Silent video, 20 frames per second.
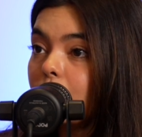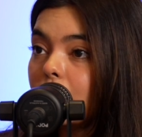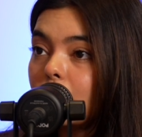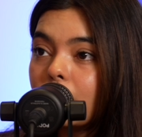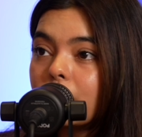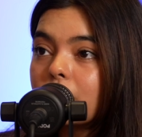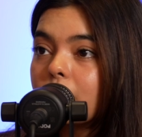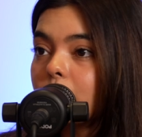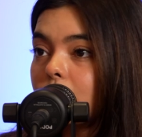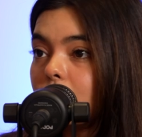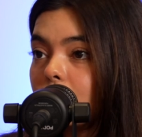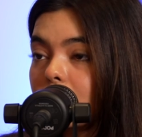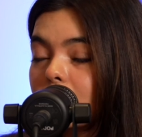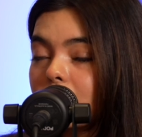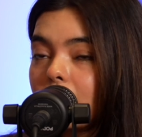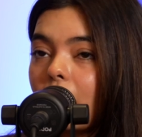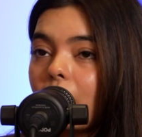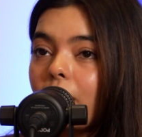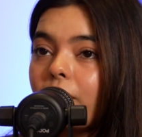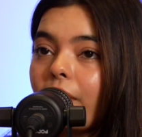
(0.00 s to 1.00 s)
We're doing some cool
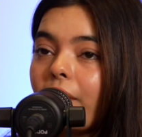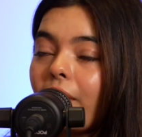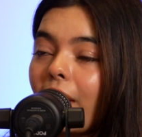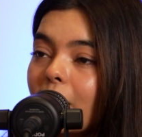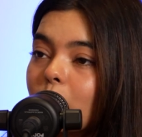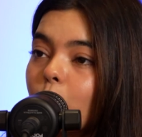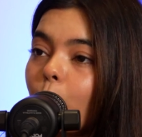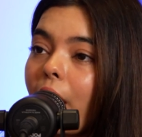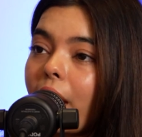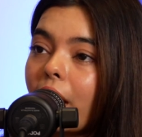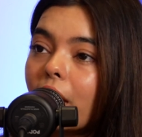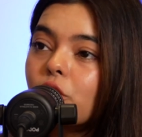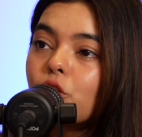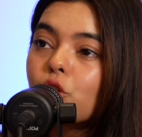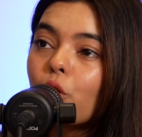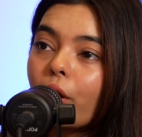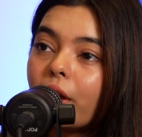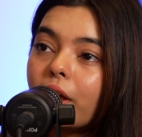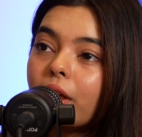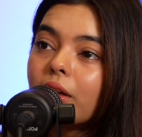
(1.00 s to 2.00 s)
stuff, and that's where I
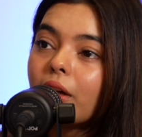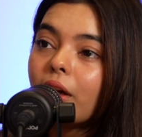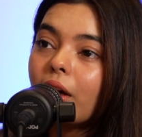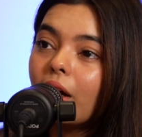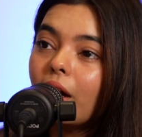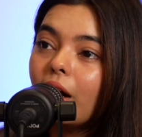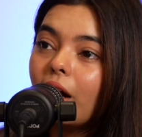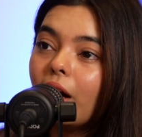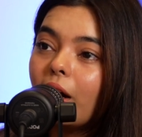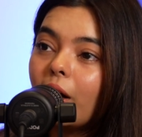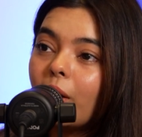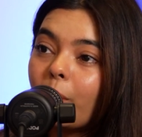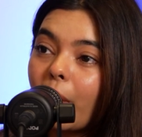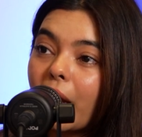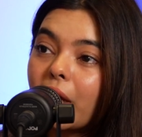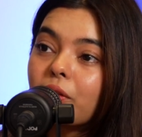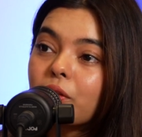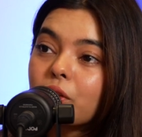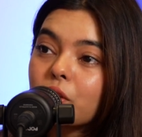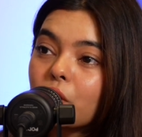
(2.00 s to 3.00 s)
joined
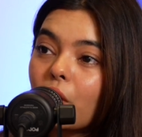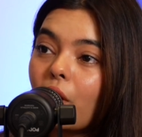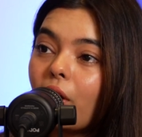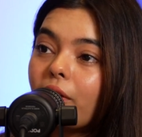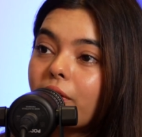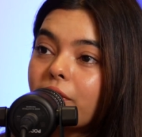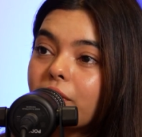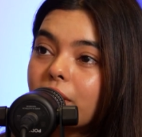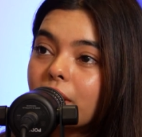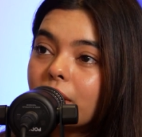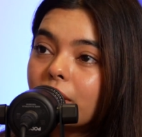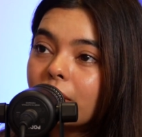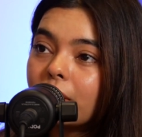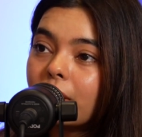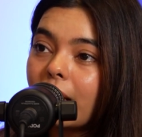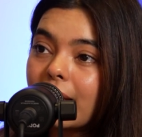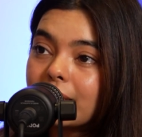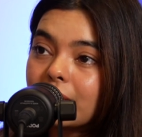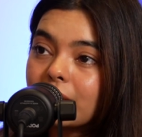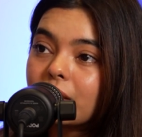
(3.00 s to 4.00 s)
Microsoft
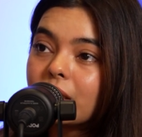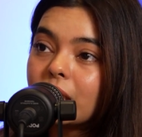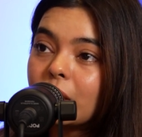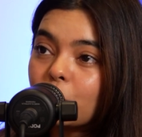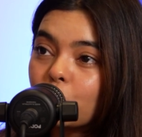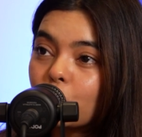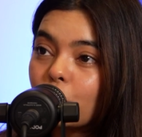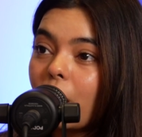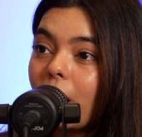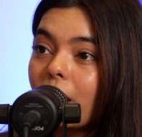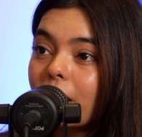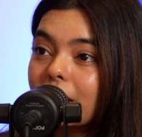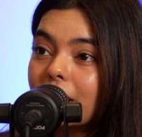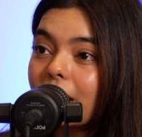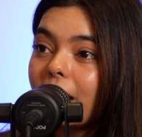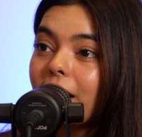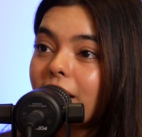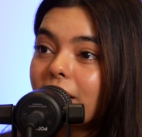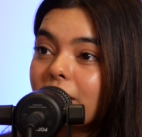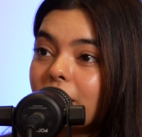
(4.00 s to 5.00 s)
as a solution
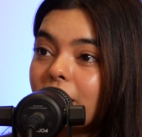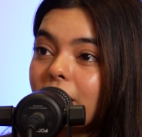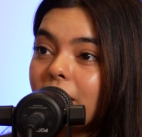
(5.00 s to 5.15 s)
architect.